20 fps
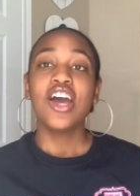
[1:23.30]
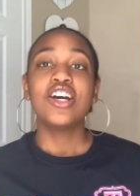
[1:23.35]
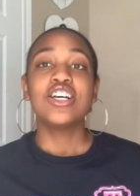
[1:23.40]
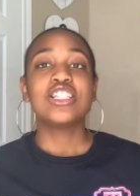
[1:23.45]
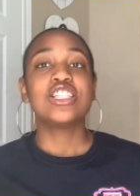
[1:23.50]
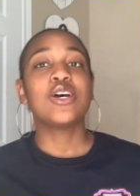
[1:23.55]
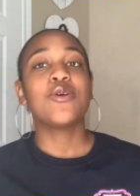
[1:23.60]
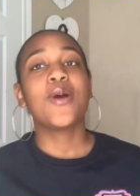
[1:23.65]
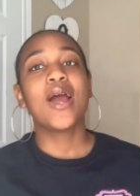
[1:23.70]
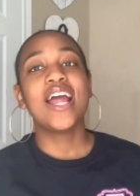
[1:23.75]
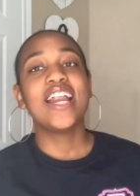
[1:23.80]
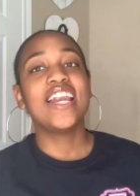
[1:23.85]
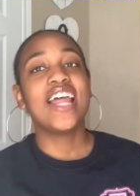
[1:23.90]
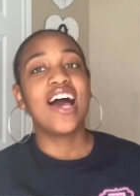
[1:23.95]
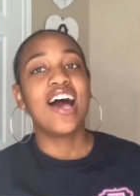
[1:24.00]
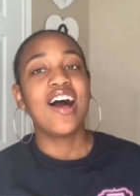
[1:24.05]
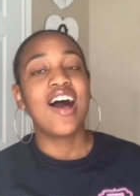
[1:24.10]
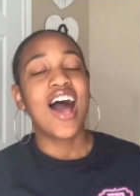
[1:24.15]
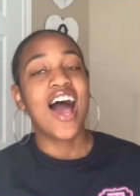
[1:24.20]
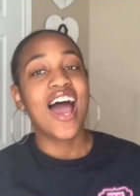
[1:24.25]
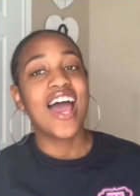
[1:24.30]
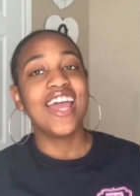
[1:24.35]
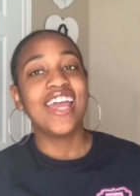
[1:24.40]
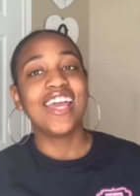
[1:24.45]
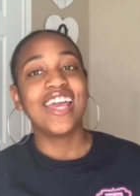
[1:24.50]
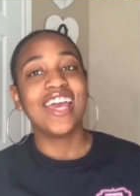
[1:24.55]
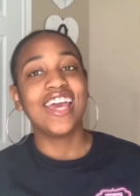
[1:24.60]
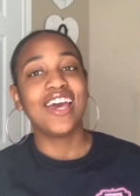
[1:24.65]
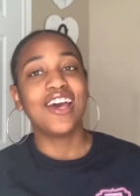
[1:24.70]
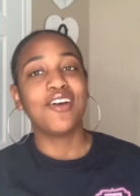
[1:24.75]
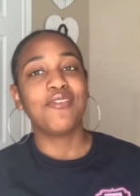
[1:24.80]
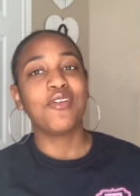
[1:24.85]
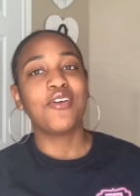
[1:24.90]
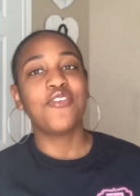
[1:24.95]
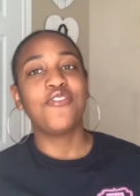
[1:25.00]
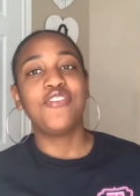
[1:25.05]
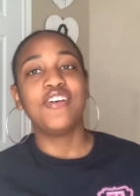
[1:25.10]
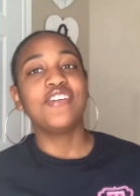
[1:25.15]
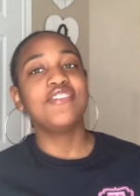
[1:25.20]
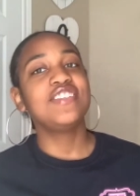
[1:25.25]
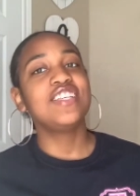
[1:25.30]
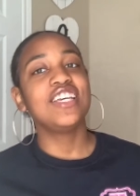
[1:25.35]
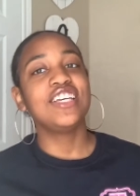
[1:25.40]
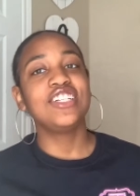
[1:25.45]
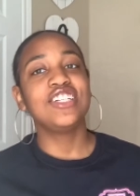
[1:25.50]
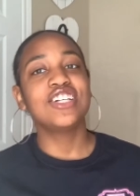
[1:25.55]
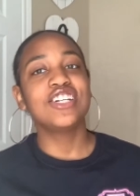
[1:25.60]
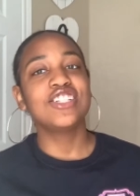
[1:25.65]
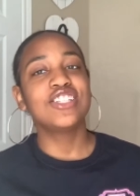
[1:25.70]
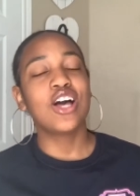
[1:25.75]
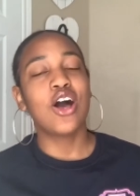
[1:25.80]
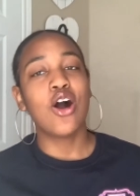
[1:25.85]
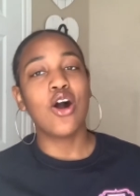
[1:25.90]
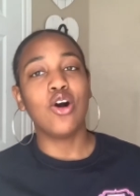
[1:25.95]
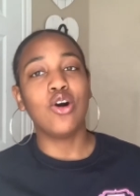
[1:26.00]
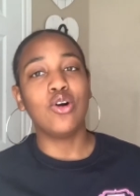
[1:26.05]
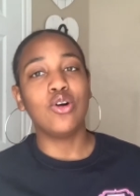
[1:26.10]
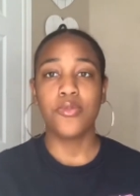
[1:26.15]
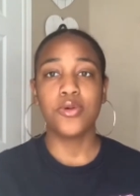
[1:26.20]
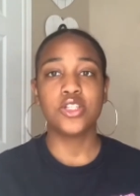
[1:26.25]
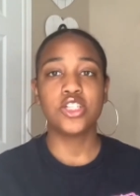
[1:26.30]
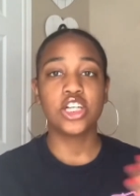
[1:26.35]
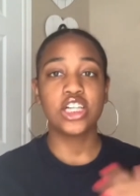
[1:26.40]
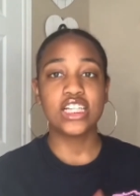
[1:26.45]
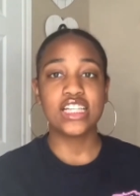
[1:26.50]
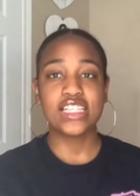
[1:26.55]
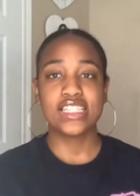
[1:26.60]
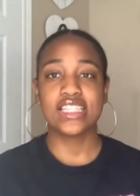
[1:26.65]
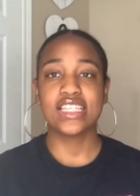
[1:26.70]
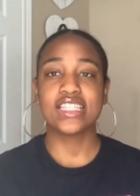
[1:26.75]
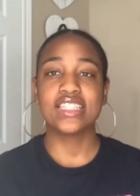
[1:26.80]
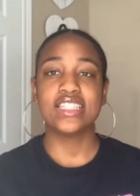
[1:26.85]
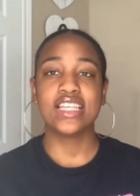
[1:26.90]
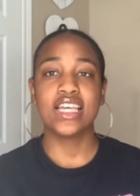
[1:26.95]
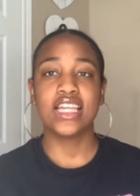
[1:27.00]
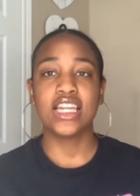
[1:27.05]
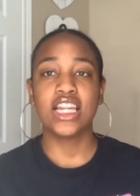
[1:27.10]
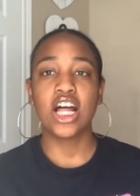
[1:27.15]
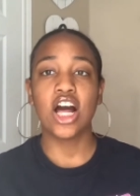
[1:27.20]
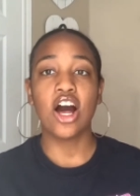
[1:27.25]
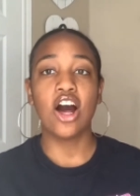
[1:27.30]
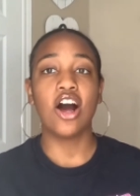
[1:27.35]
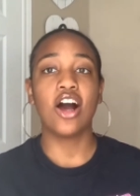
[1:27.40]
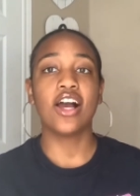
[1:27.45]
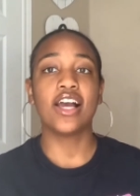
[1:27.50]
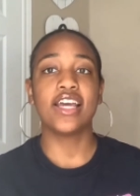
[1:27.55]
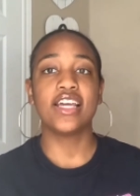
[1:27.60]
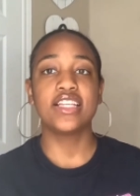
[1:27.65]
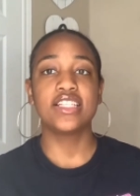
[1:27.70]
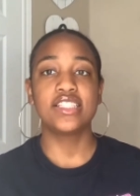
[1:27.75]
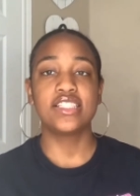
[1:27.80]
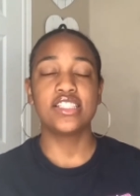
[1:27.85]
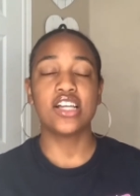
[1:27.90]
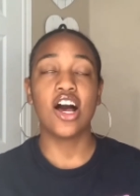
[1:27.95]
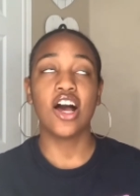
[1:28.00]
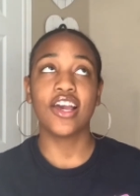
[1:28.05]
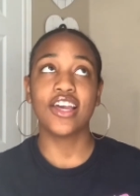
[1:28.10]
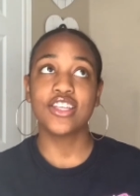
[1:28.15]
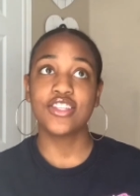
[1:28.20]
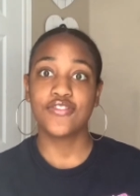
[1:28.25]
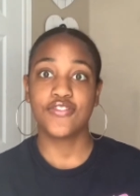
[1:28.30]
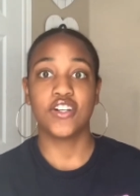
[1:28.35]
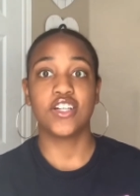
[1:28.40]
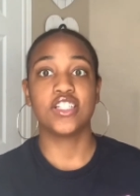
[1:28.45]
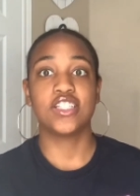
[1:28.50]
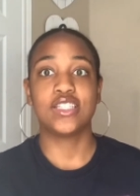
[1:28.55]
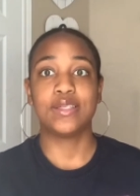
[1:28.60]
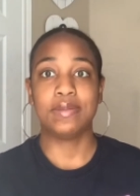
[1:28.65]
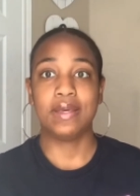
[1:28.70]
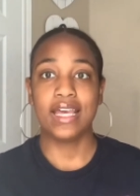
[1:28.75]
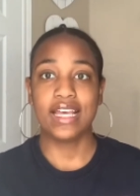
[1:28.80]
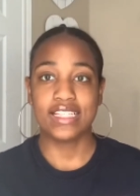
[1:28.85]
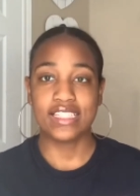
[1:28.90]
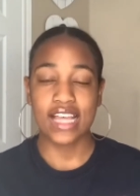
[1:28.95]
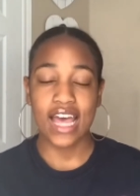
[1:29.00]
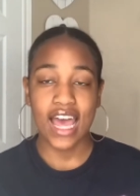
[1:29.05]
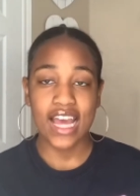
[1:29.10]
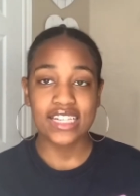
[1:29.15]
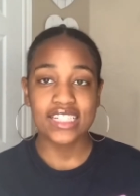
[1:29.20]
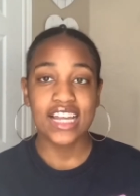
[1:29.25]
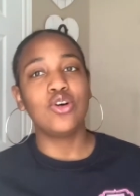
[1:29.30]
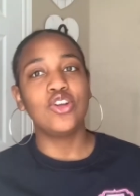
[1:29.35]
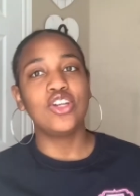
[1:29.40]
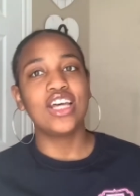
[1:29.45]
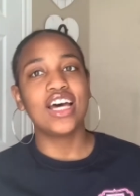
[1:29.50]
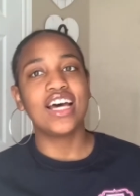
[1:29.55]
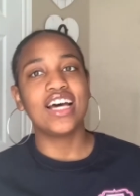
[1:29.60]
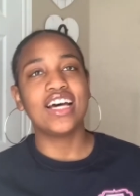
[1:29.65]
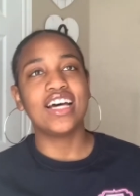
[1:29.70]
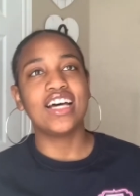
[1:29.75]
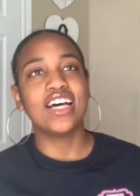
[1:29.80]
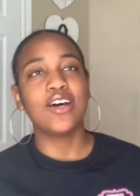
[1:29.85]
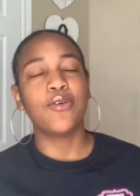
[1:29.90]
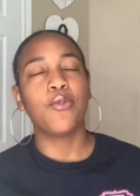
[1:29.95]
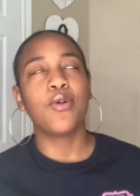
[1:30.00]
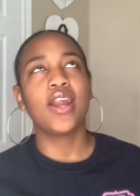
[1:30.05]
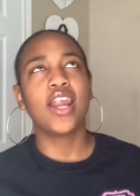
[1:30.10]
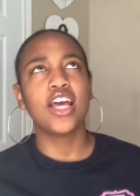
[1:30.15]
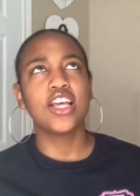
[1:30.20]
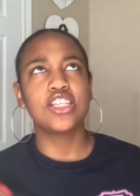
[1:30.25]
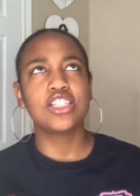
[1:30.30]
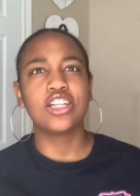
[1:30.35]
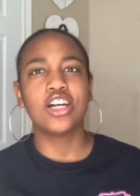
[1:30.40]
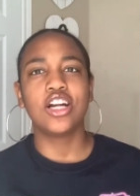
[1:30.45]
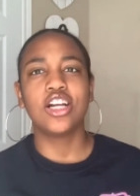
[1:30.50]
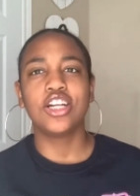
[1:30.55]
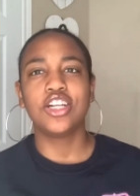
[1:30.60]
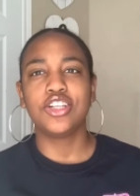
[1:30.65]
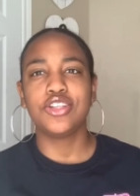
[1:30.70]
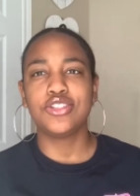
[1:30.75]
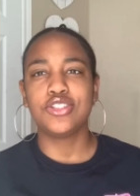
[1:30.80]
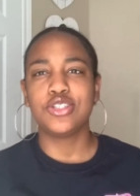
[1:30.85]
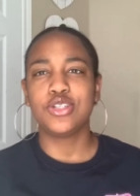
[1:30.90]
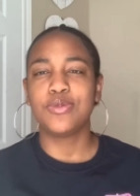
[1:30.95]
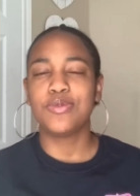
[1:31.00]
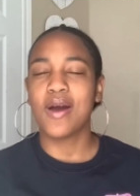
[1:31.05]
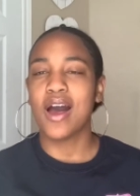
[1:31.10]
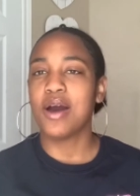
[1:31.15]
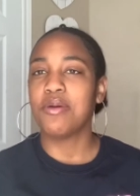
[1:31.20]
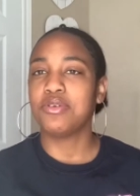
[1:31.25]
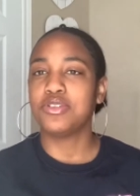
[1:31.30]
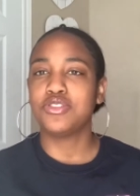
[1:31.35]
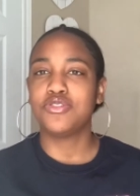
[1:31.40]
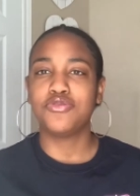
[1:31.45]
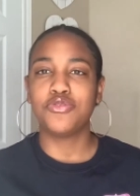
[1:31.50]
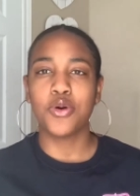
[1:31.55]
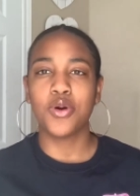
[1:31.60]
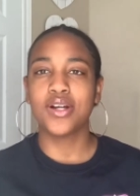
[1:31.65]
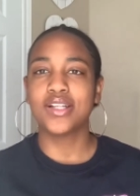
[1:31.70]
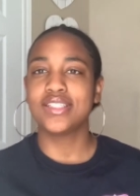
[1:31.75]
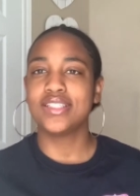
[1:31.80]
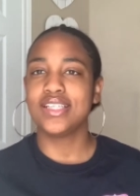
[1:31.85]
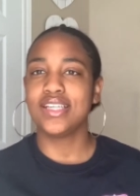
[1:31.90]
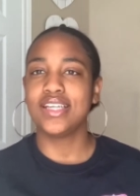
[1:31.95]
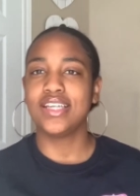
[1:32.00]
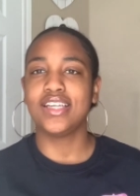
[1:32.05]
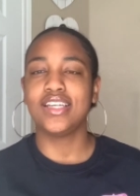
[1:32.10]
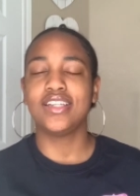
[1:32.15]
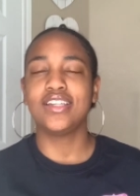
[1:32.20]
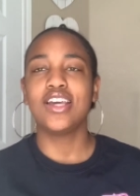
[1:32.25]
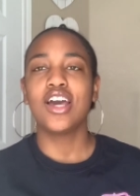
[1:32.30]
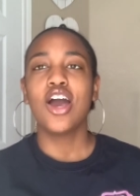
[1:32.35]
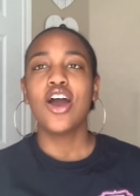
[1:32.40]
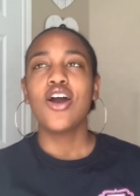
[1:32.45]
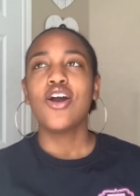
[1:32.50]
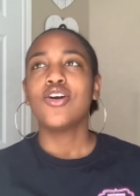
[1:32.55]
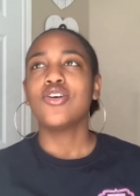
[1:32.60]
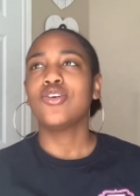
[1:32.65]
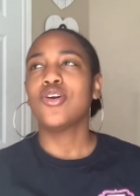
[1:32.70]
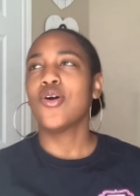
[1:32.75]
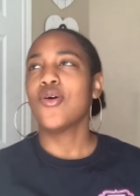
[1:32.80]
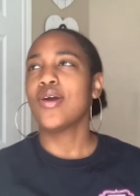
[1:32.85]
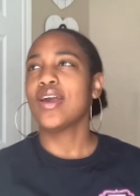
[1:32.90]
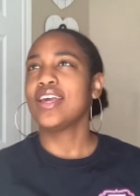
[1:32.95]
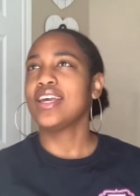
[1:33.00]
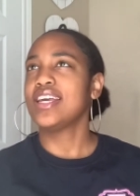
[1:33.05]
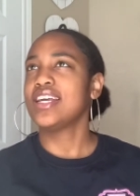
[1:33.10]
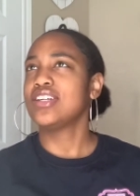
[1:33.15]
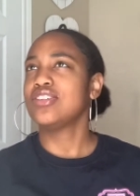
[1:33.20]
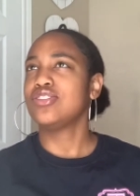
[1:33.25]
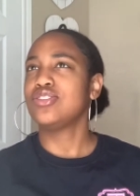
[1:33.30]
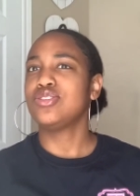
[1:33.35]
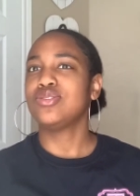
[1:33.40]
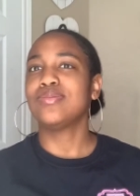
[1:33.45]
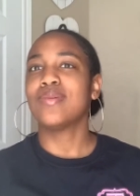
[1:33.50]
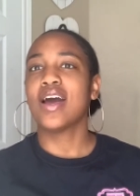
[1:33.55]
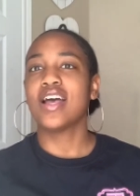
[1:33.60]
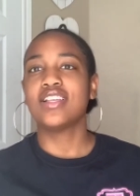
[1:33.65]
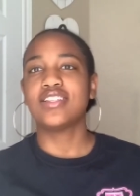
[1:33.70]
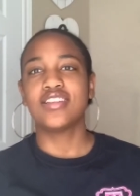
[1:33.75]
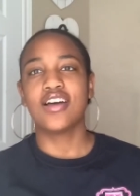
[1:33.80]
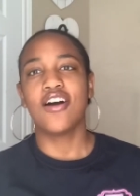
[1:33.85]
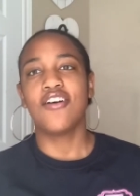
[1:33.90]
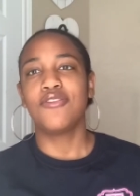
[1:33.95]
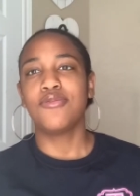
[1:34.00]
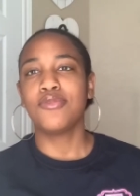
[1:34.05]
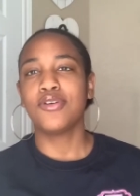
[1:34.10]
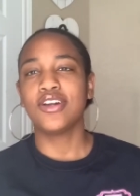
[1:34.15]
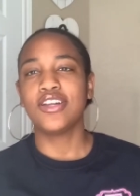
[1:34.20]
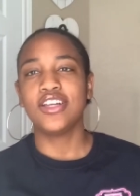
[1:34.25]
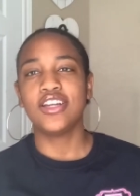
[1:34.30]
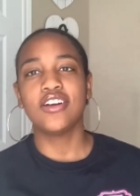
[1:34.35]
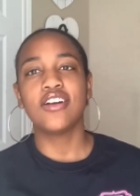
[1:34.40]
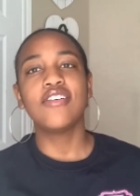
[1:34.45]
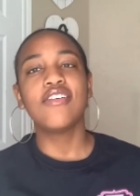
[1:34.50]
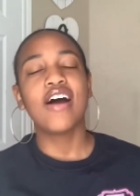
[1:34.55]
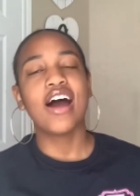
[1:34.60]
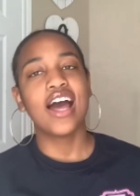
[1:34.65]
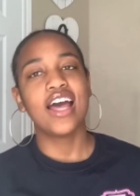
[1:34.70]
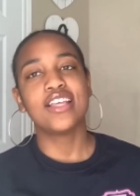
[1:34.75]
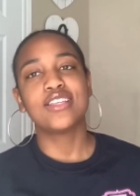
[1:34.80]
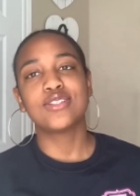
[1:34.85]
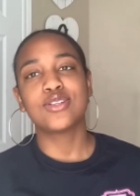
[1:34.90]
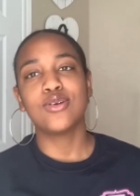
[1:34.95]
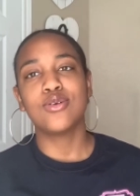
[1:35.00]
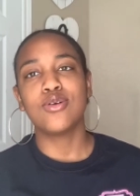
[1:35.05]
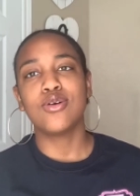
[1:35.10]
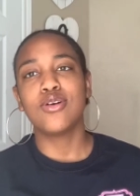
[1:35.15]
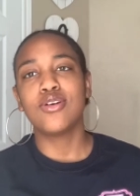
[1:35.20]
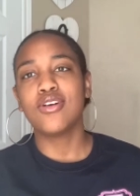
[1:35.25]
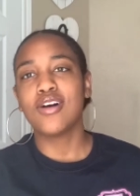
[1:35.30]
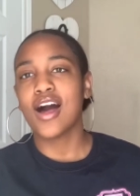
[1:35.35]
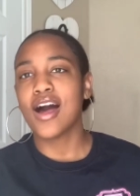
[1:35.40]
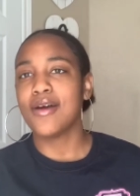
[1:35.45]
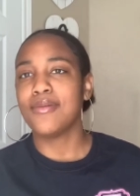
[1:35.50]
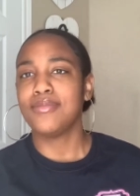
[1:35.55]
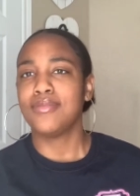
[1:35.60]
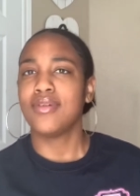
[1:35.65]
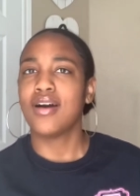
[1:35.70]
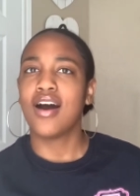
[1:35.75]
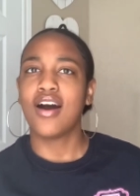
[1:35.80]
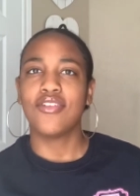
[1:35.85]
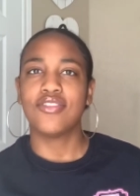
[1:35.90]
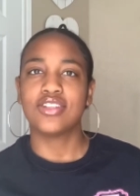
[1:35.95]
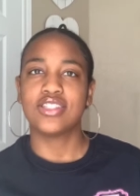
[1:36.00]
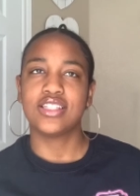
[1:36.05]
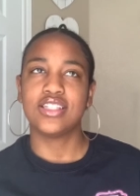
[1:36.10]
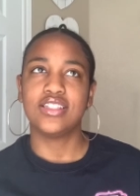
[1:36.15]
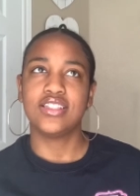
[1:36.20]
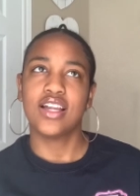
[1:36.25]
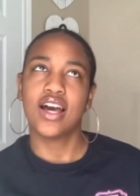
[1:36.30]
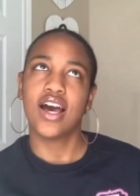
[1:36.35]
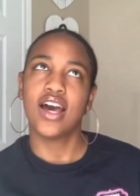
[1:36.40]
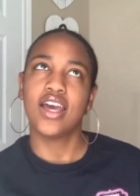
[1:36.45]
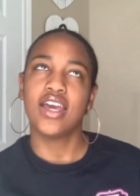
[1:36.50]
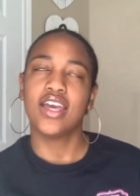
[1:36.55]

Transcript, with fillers: So right now I am 15 years old, be turning 16 in August, August 1st to be exact. Well, uh, when I started YouTube, I was 14, going into my sophomore year of high school. I'm obviously not